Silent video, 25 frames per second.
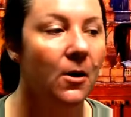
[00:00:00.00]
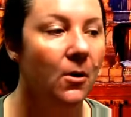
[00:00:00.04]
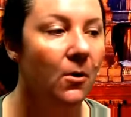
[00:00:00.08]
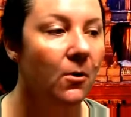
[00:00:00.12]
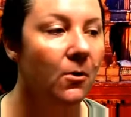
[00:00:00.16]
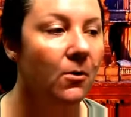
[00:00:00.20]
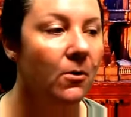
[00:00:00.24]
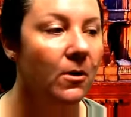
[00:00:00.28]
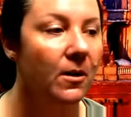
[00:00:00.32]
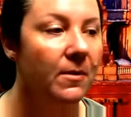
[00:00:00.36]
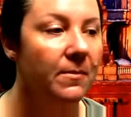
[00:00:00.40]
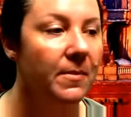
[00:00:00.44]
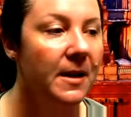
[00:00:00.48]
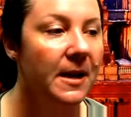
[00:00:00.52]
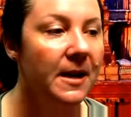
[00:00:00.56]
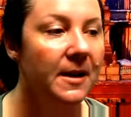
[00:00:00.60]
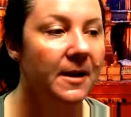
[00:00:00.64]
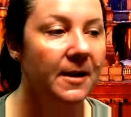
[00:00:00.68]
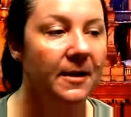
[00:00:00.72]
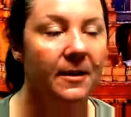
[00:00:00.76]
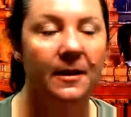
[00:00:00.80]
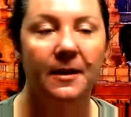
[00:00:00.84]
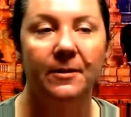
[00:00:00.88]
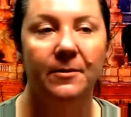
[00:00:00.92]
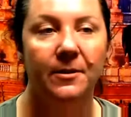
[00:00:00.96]
or
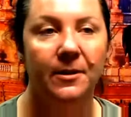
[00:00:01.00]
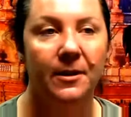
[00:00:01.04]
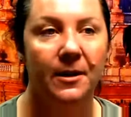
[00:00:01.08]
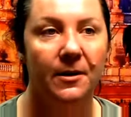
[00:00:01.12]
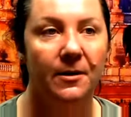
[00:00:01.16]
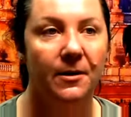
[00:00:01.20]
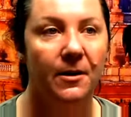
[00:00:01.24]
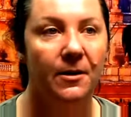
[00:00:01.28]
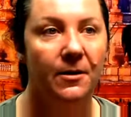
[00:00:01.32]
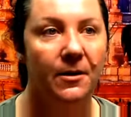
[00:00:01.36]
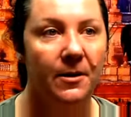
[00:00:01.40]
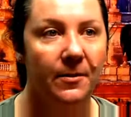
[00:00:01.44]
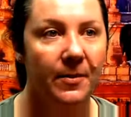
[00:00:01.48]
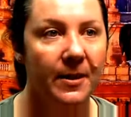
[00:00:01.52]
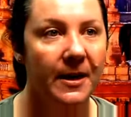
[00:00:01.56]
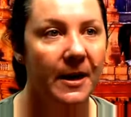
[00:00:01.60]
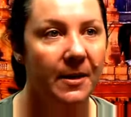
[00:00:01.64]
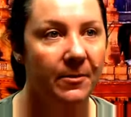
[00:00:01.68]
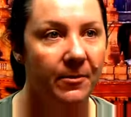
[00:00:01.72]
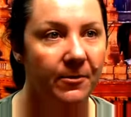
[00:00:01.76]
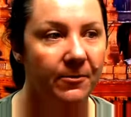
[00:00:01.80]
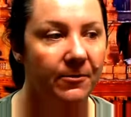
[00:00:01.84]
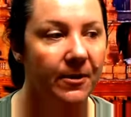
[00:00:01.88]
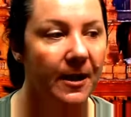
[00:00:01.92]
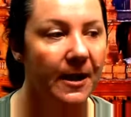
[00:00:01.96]
immediately when they know they
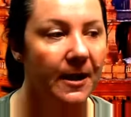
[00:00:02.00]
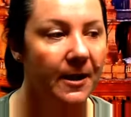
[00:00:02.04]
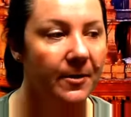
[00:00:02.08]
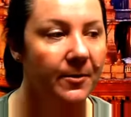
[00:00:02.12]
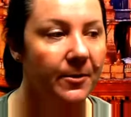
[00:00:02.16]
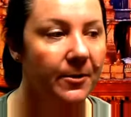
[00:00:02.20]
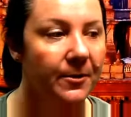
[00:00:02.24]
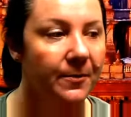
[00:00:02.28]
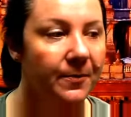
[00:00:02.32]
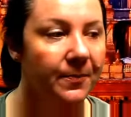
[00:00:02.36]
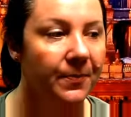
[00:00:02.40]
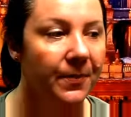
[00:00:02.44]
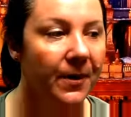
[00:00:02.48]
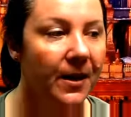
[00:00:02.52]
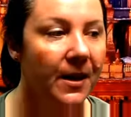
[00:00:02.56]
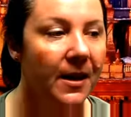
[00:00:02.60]
become available.